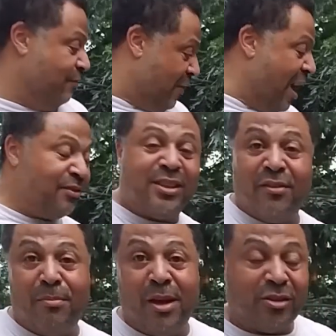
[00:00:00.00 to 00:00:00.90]

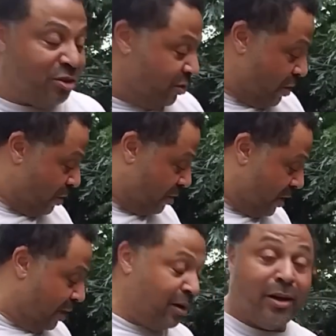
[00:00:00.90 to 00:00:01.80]
5-7 minutes or so to
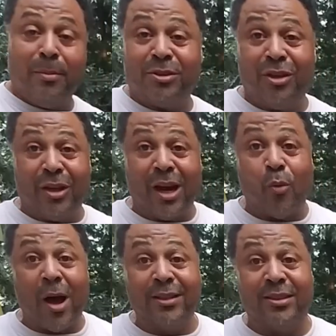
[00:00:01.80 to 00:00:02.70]
heat it up, so you got to
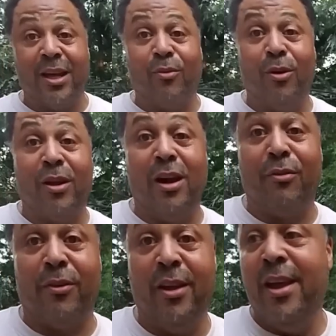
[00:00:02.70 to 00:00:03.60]
watch that real
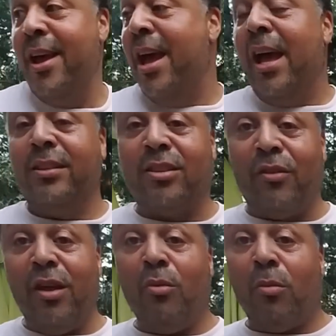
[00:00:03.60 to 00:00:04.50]
carefully. And so
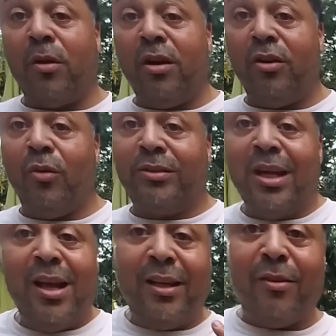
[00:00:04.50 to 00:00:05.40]
then what we're going to do is
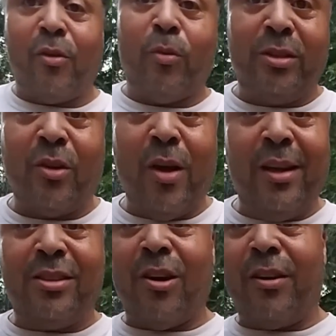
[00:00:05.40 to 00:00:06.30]
let's go ahead
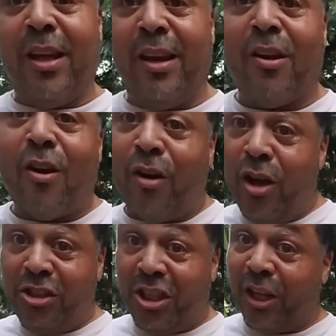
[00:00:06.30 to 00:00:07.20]
and start getting our
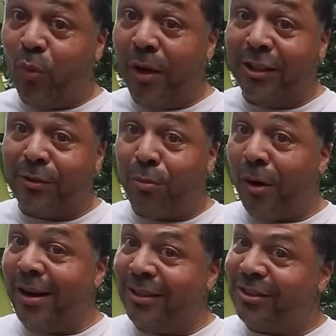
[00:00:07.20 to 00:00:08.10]
chicken wings
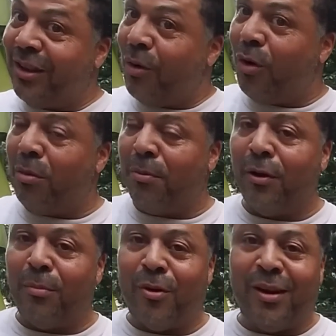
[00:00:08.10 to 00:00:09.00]
breaded, so that way we'll put
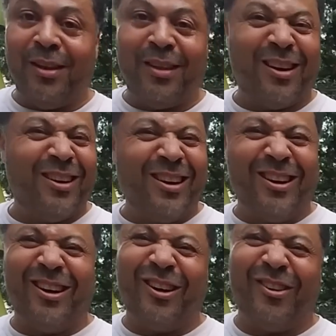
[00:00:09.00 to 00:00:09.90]
them on in there.
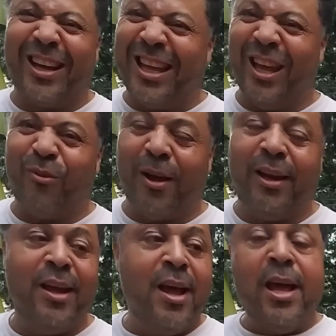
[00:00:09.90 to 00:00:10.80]
Oh, I can't wait.
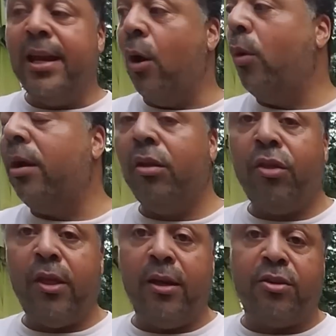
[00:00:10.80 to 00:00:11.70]
Now one other
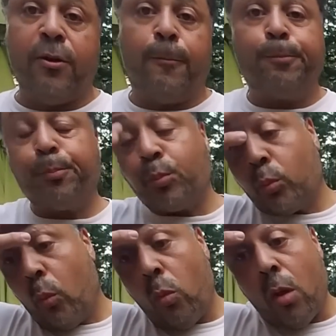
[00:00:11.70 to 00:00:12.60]
thing too,
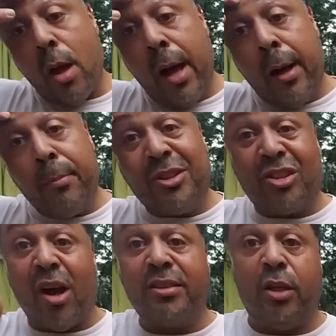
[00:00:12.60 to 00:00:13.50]

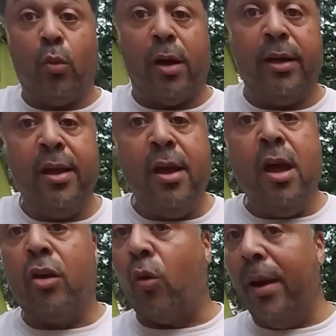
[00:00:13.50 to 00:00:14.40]
Saucy-One,
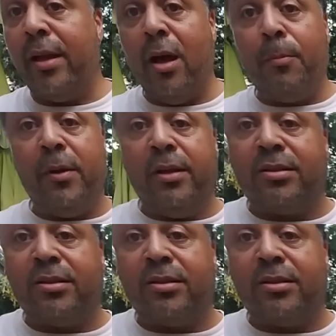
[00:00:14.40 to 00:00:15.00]
great company and